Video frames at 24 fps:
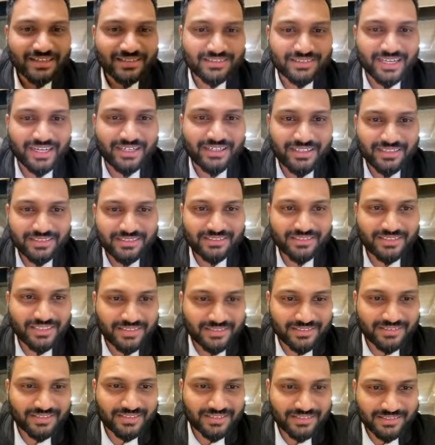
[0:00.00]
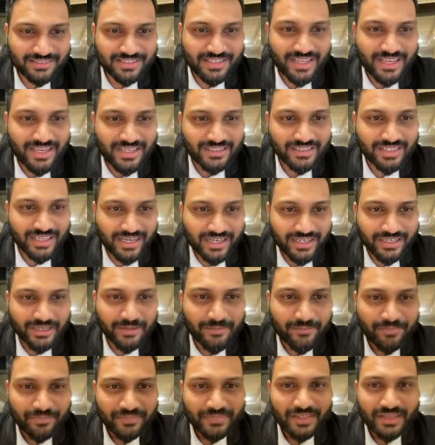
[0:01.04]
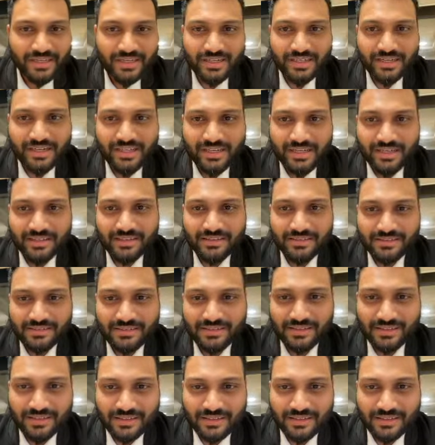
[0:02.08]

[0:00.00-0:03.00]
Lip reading: statistics is saying that India's